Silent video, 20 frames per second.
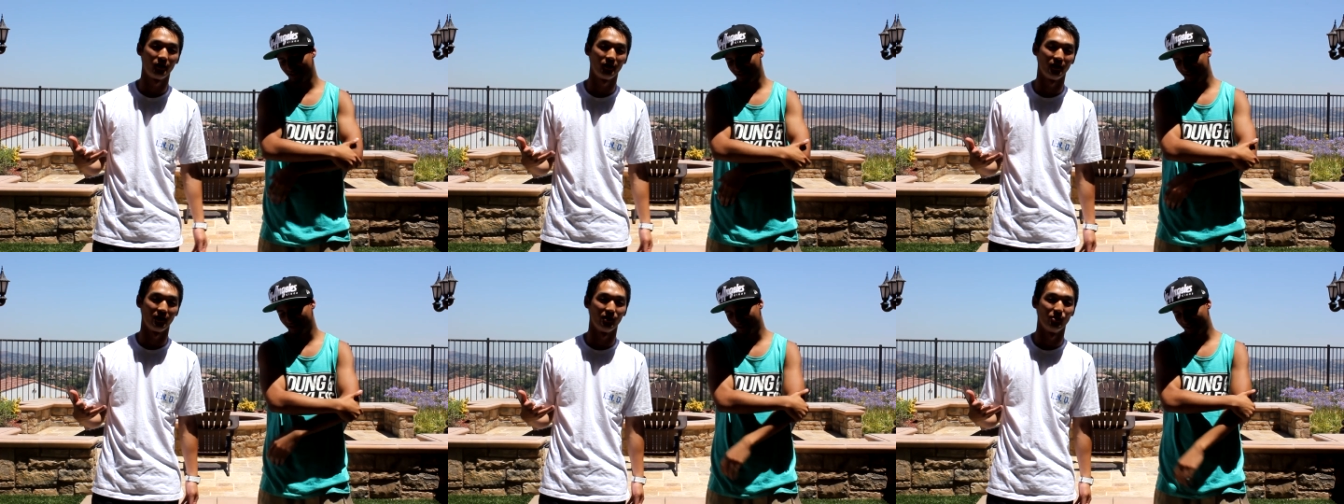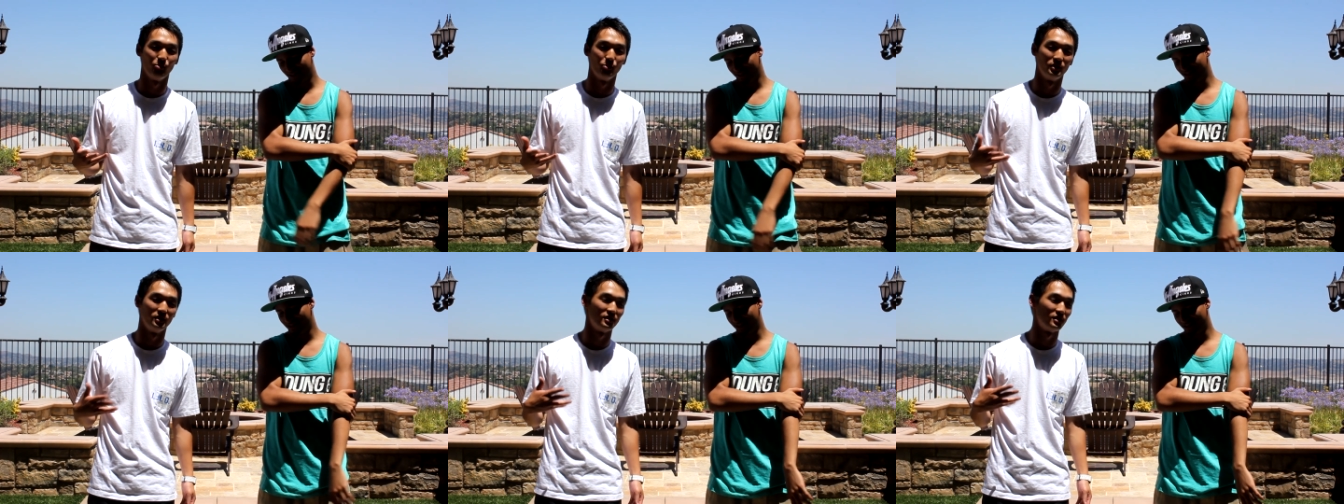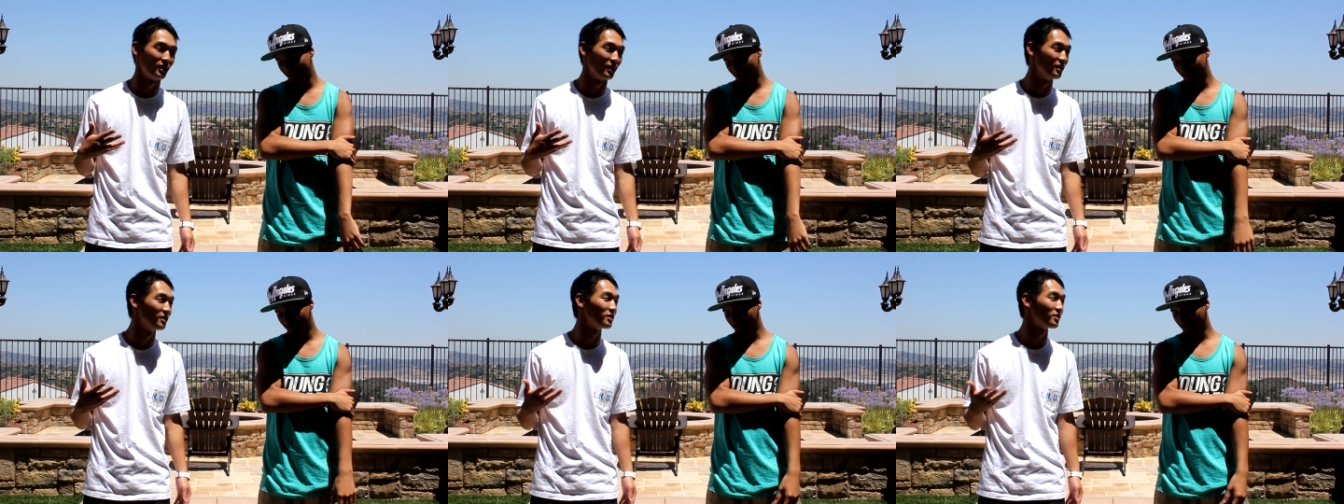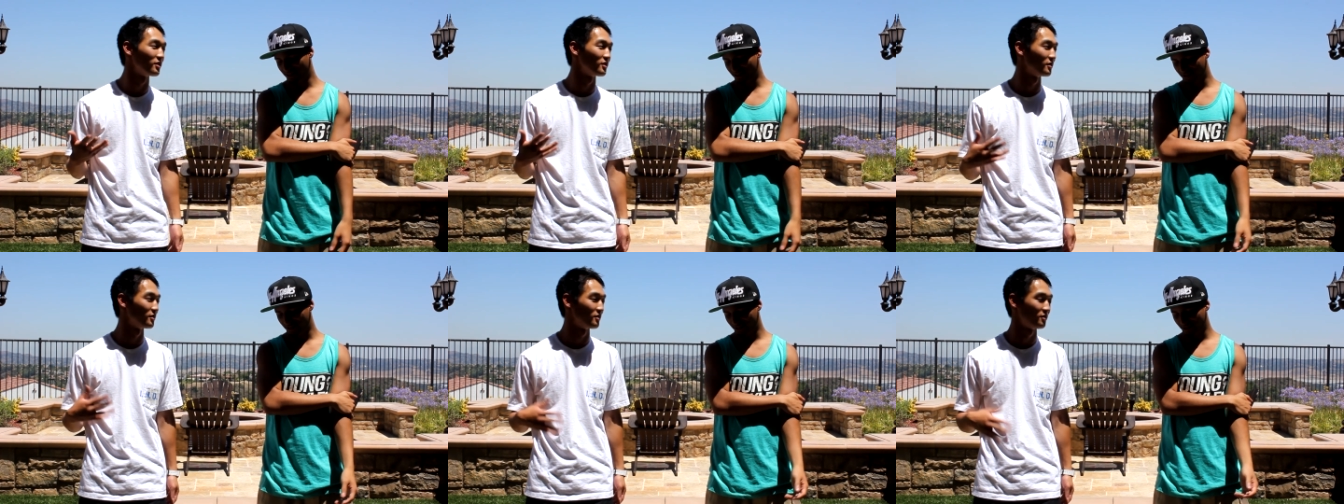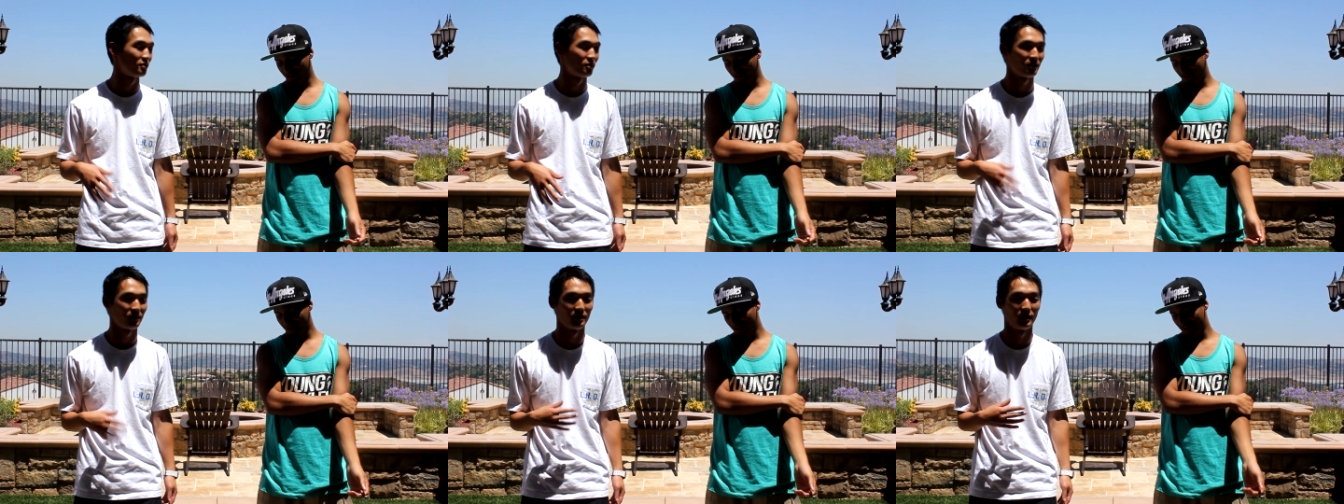and we decided to
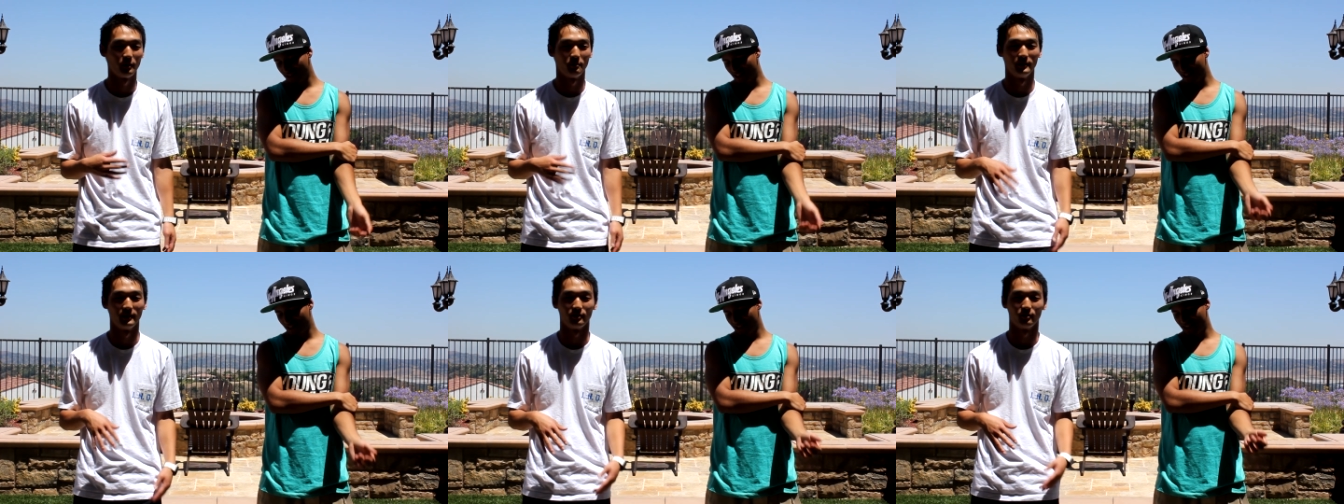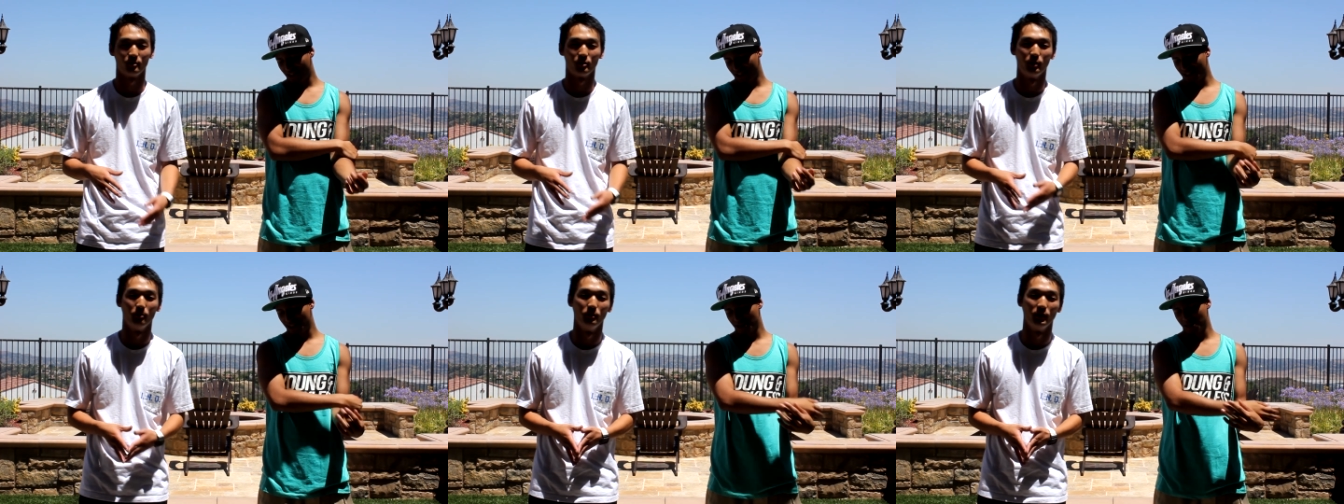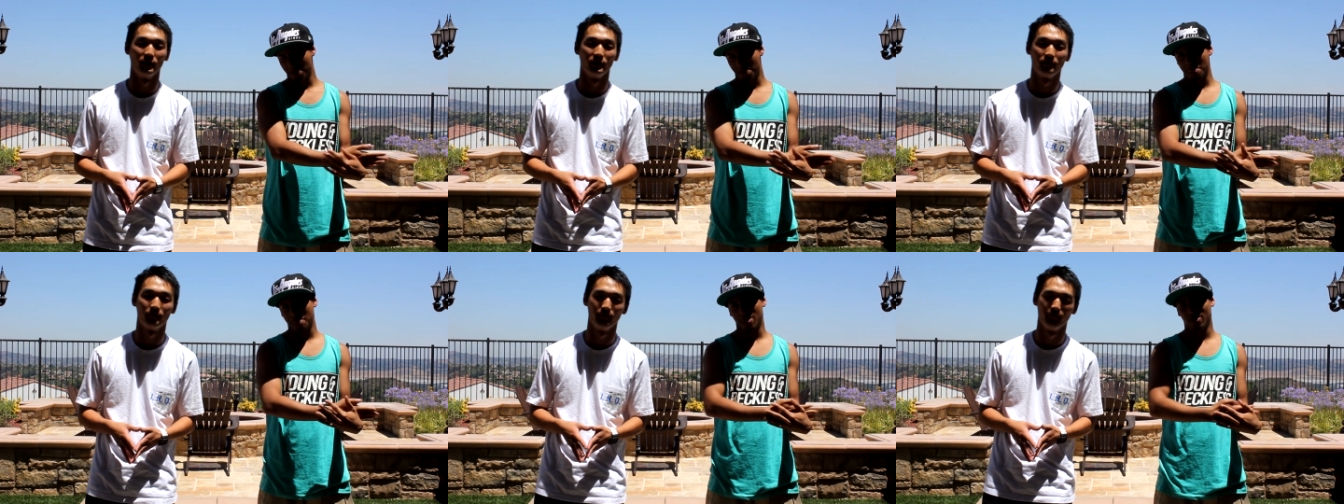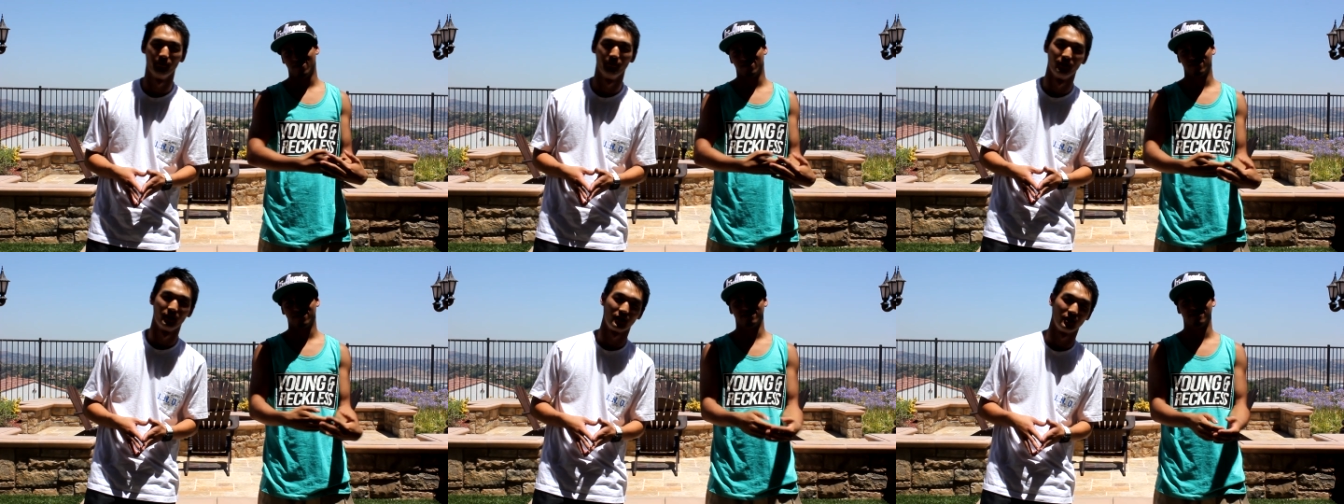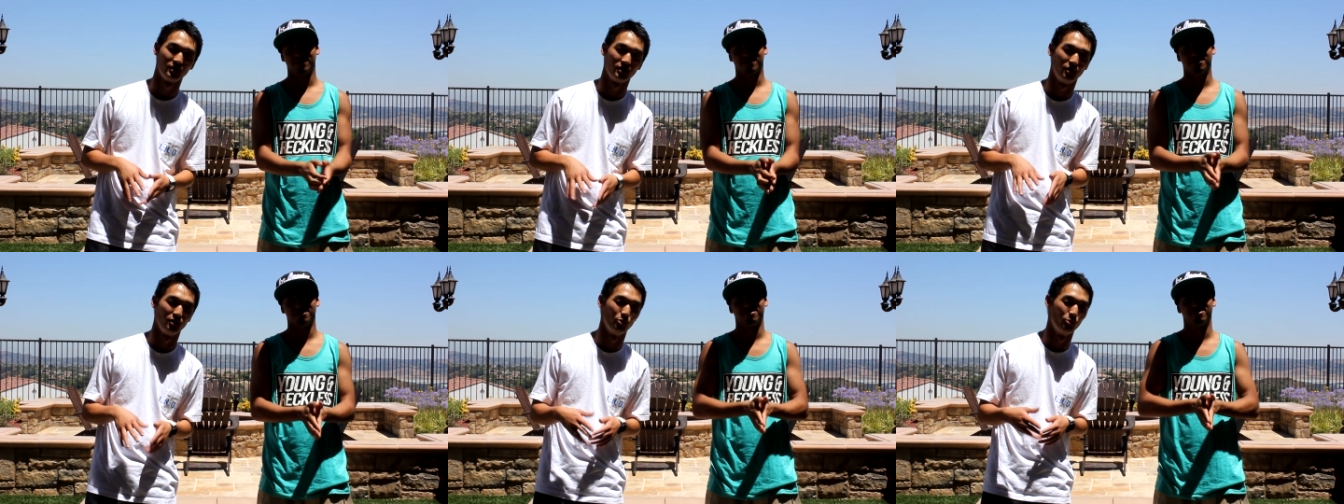keep it crumbling
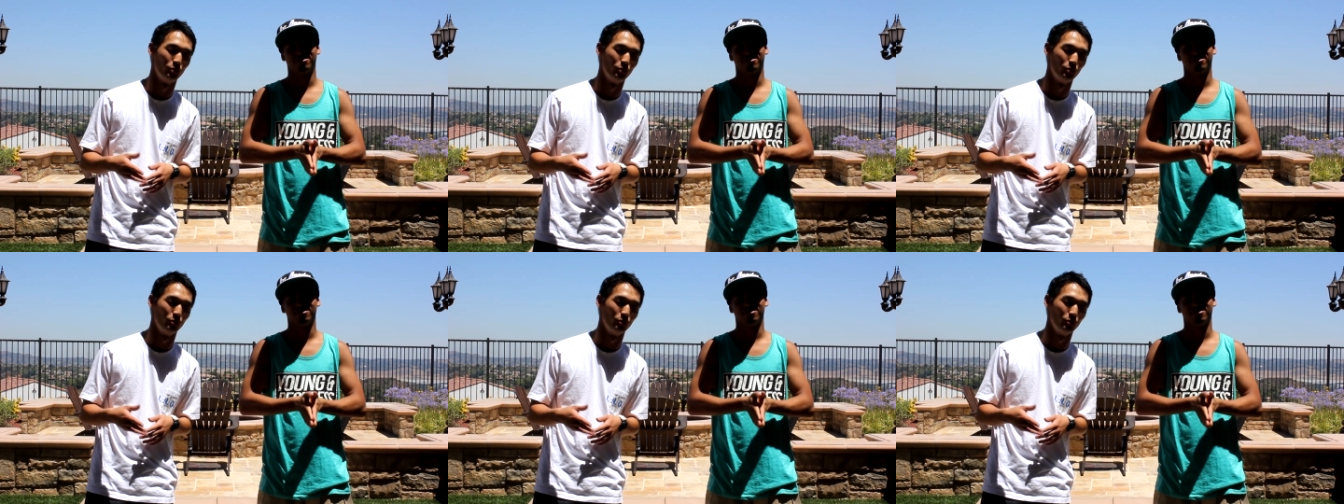because the other